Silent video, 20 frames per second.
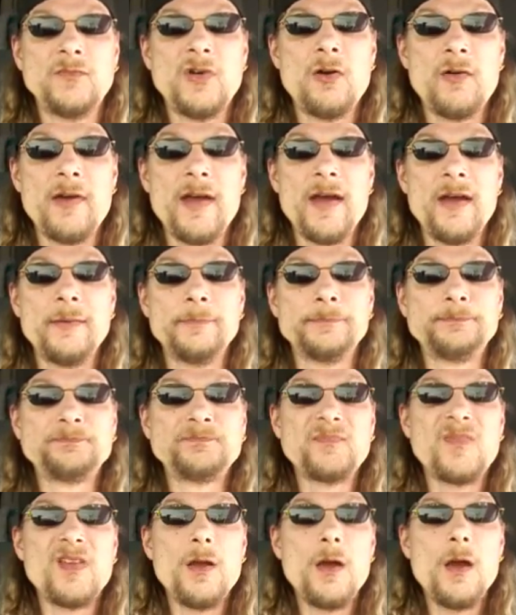Okay?
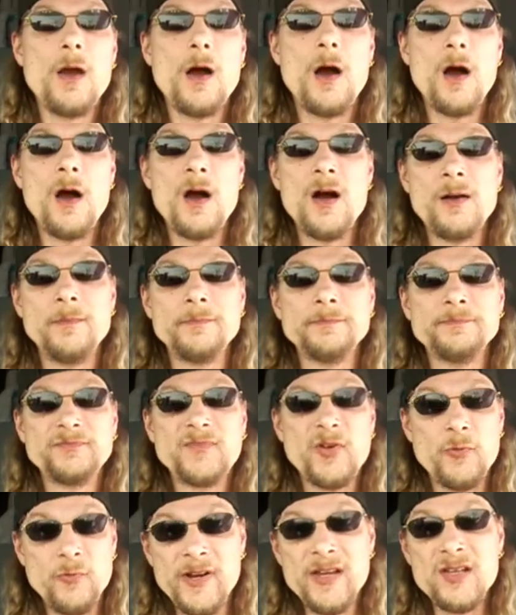
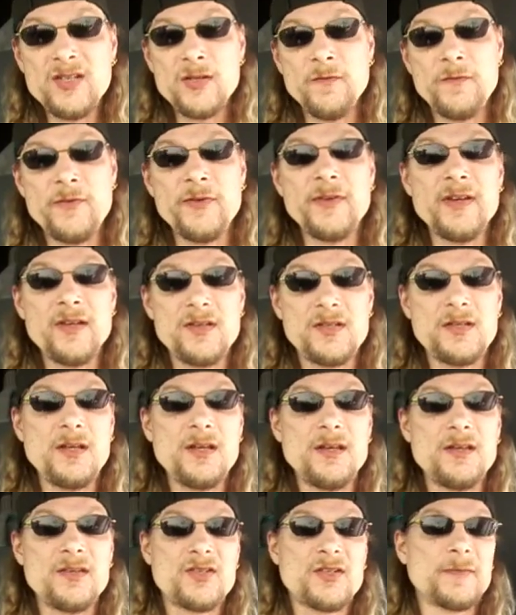The reason for this
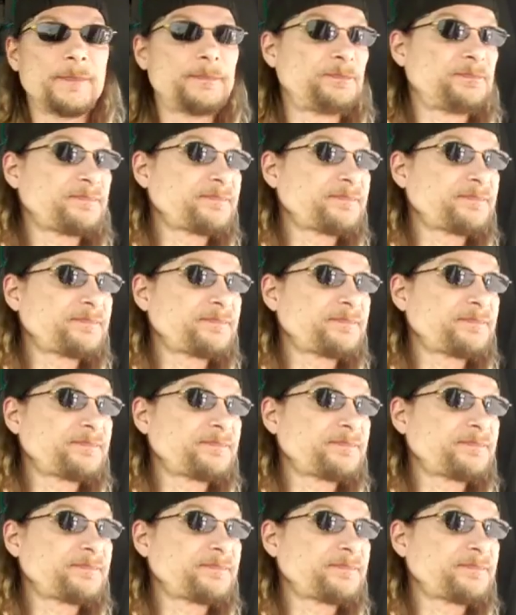is,